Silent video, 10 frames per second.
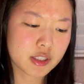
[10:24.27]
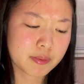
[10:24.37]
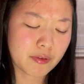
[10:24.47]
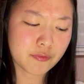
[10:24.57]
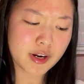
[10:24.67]

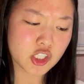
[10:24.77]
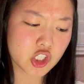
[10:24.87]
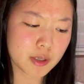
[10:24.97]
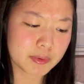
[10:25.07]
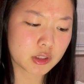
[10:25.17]
about
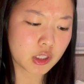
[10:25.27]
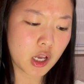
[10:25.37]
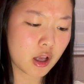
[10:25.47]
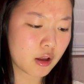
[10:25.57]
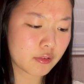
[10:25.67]
friendship and
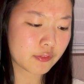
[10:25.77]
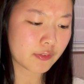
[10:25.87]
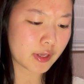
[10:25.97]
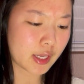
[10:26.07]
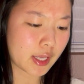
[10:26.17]
love,
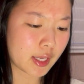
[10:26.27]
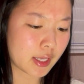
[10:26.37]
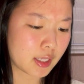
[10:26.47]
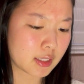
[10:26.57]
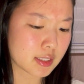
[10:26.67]

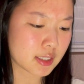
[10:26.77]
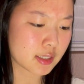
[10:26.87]
and